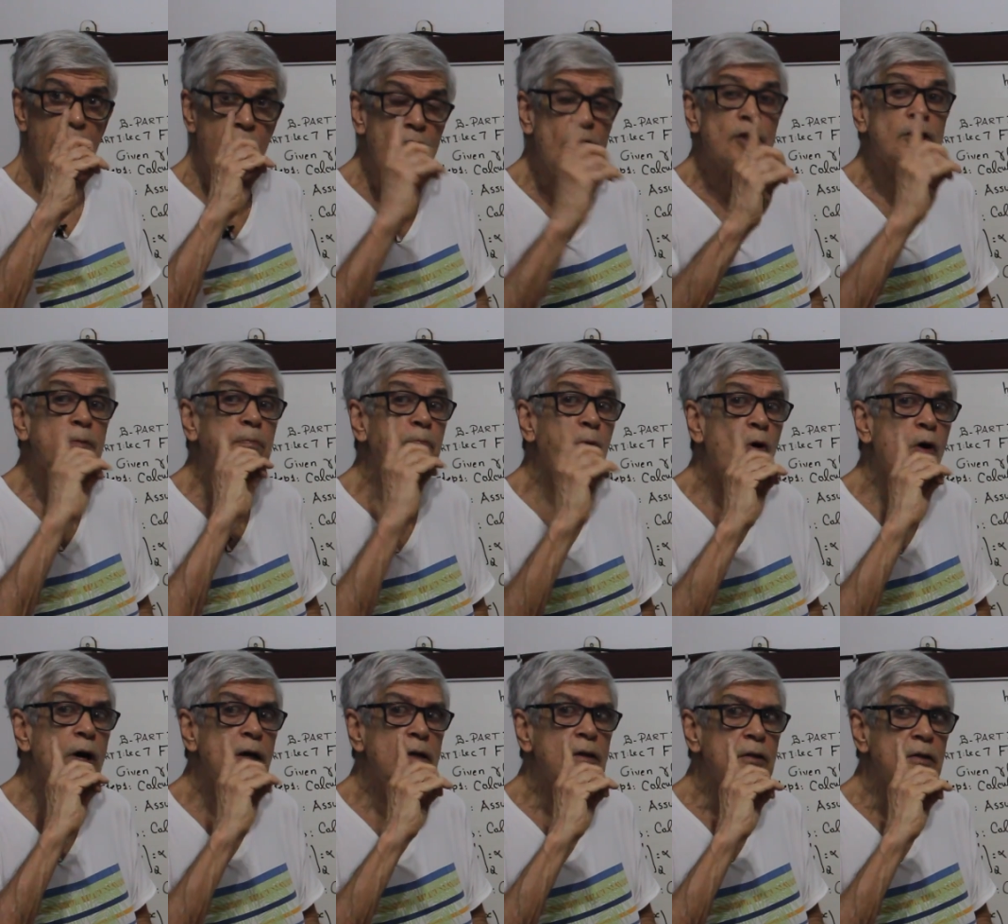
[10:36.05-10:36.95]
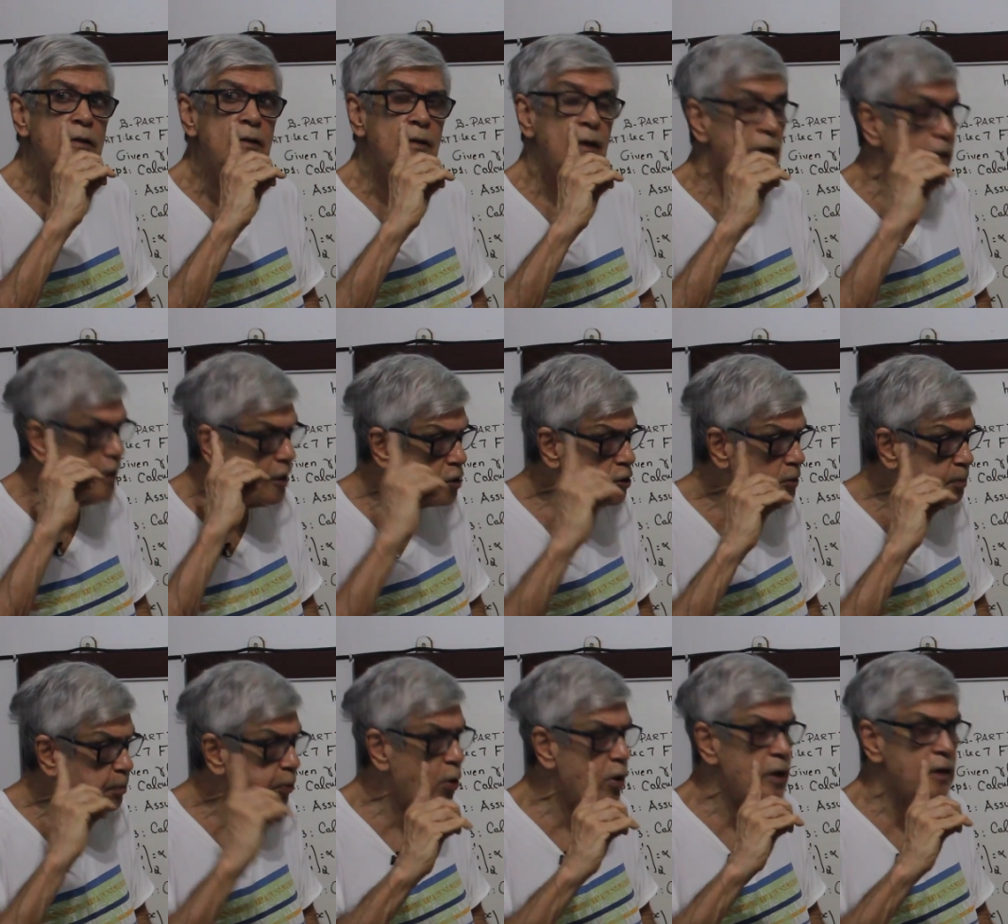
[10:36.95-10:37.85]
Each point
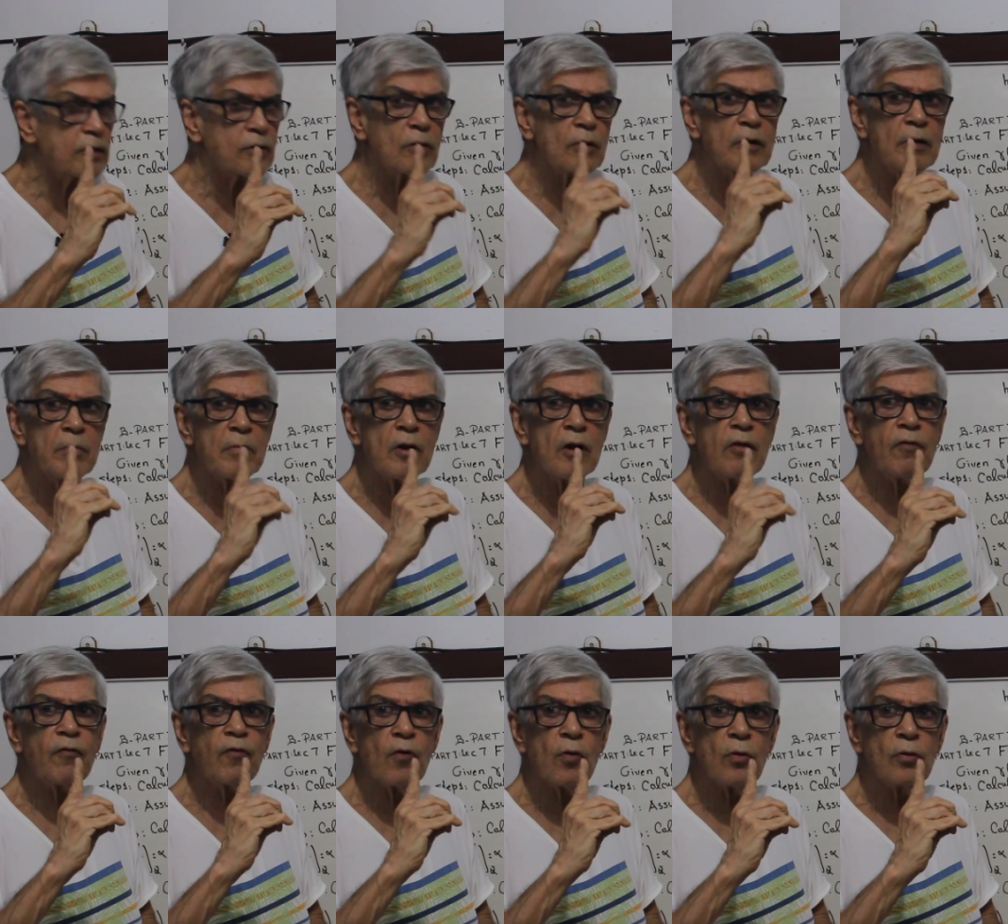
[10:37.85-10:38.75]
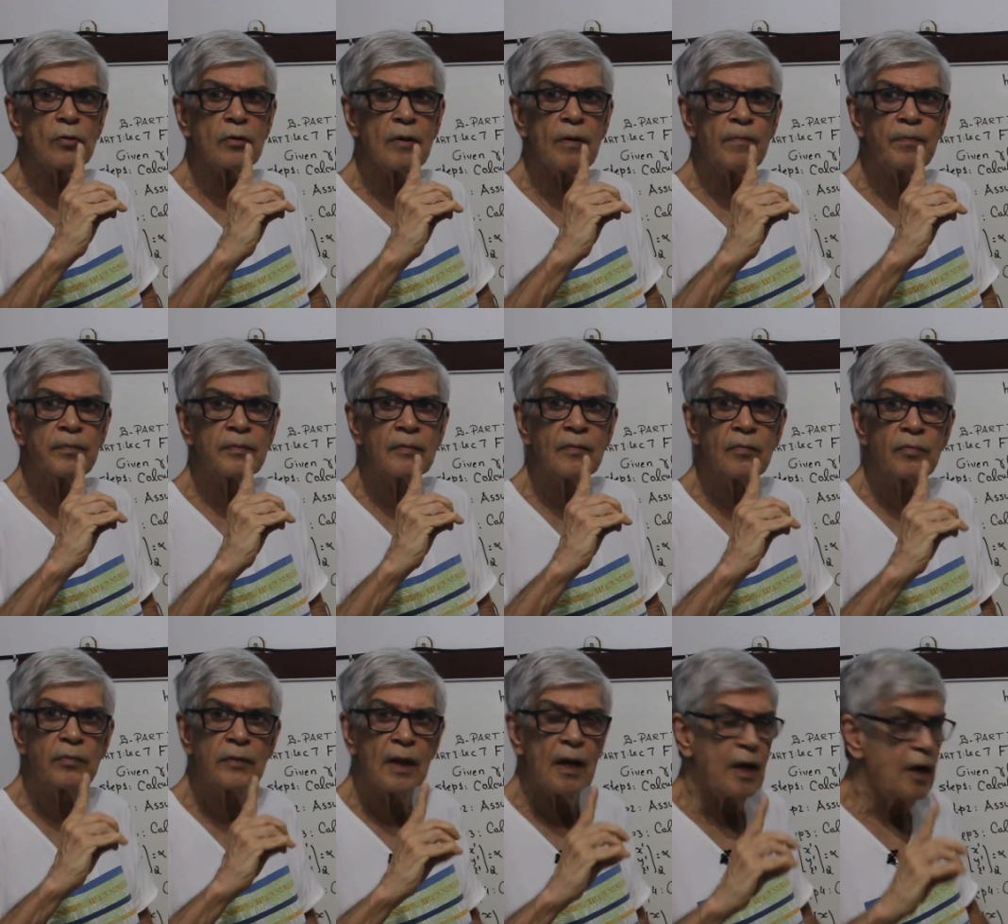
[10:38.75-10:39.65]
on the manifold,
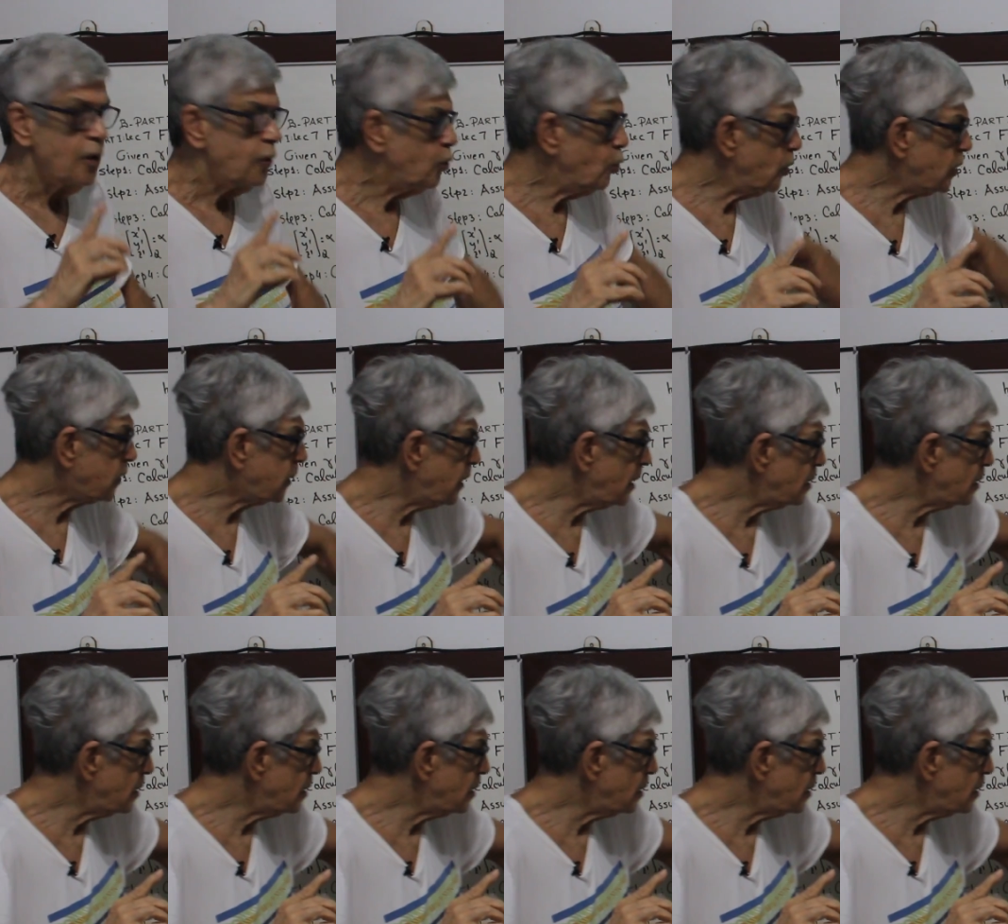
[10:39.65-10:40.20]
we